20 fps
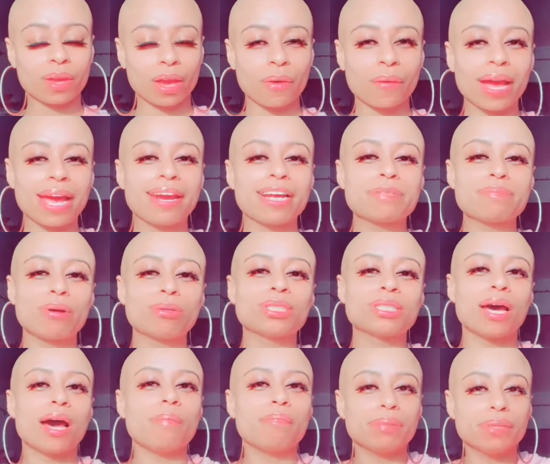Okay, they're supposed
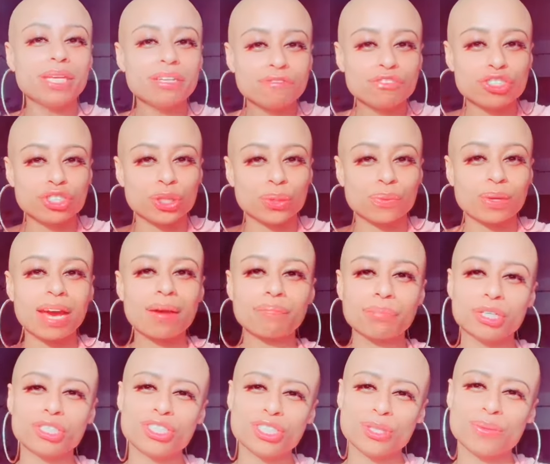to uplift you, not
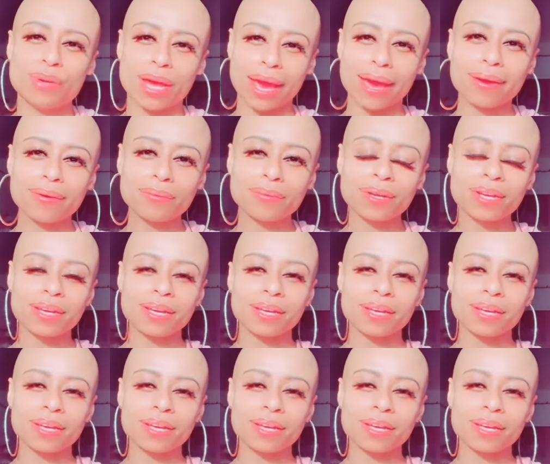put you down.